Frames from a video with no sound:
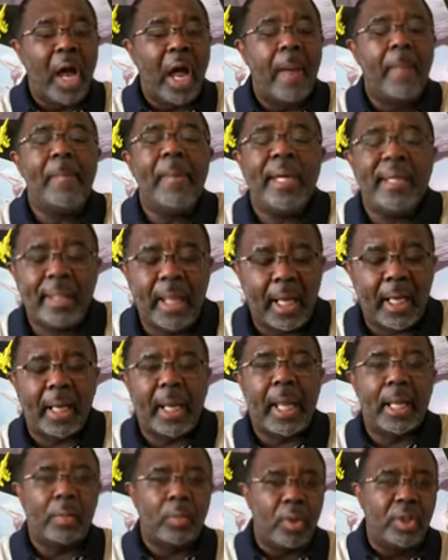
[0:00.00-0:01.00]
I may not
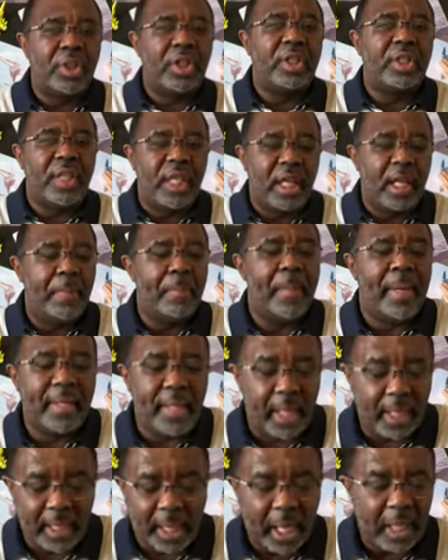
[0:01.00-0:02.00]
like what you did, may
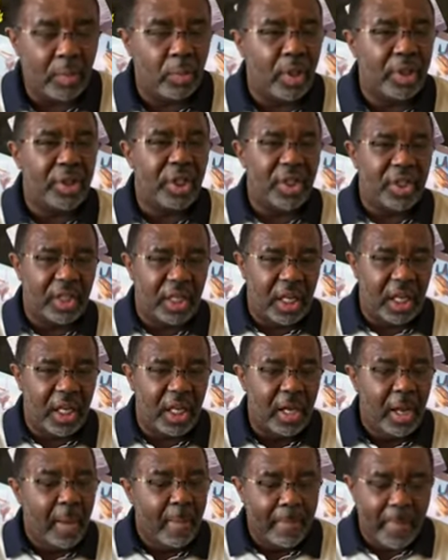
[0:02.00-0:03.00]
not like what you
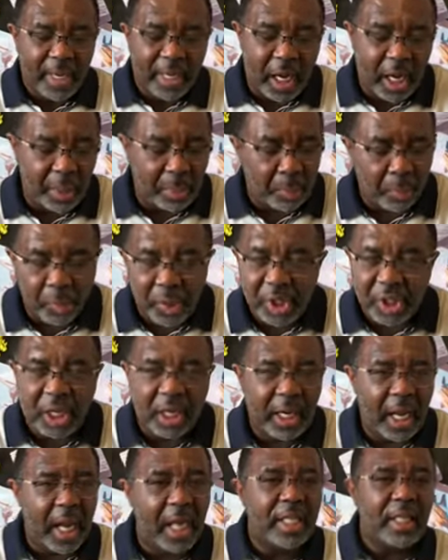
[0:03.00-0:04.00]
said, may not
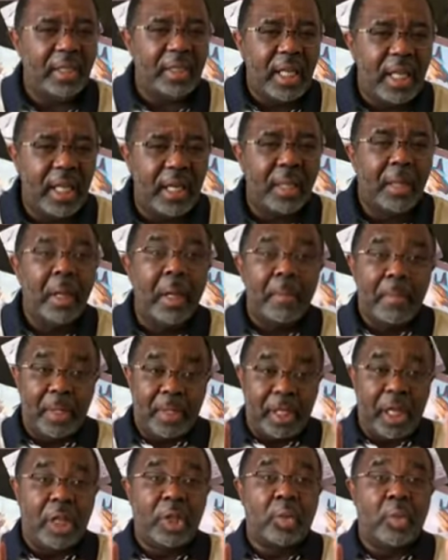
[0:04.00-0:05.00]
appreciate how you did it,
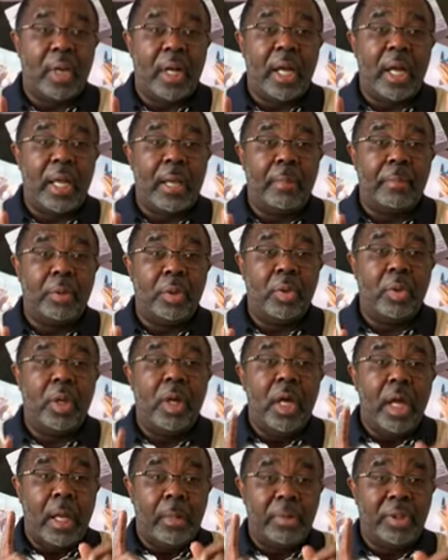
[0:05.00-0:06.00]
but guess what I am doing?
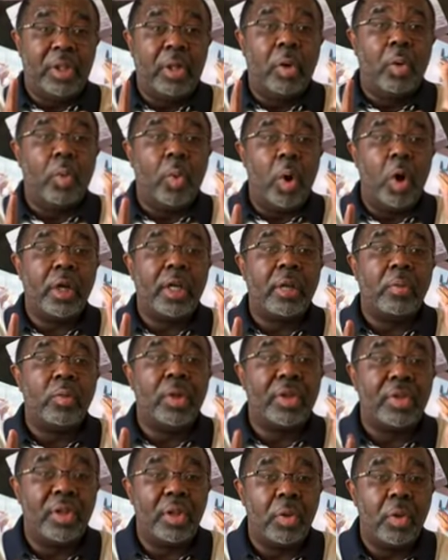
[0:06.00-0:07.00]
I'm still walking
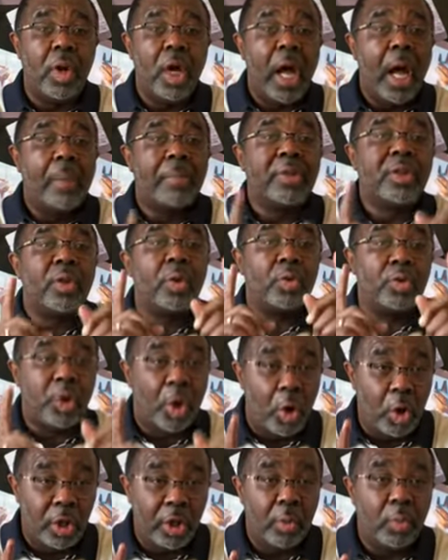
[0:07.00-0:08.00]
with you. I'm still
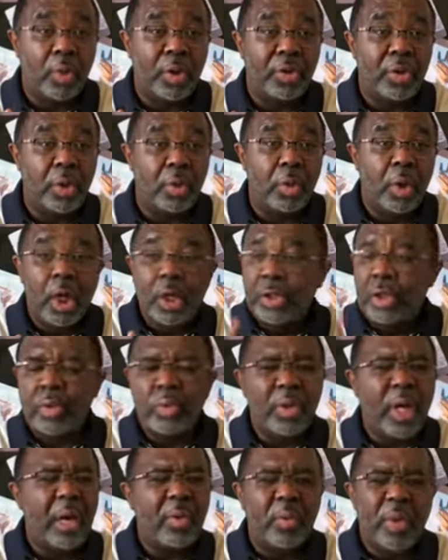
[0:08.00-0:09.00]
talking with you. Do you
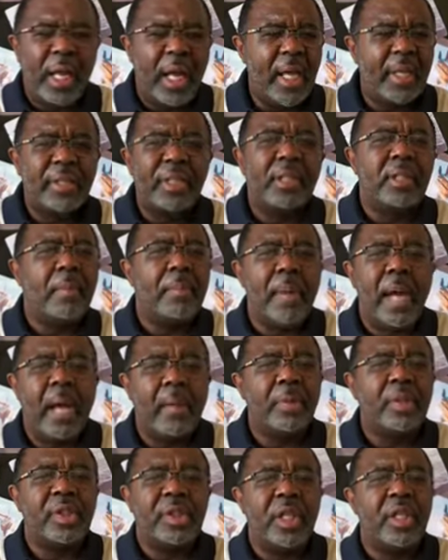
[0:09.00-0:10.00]
not realize that the
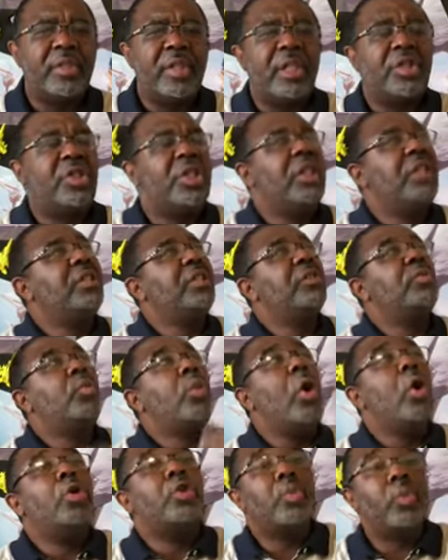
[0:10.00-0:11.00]
Bible says that Jesus
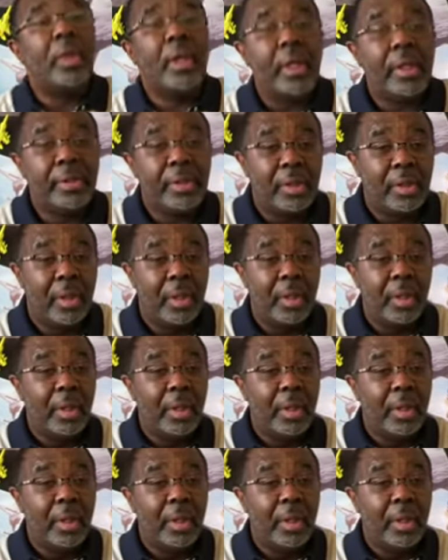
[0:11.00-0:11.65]
walks with us?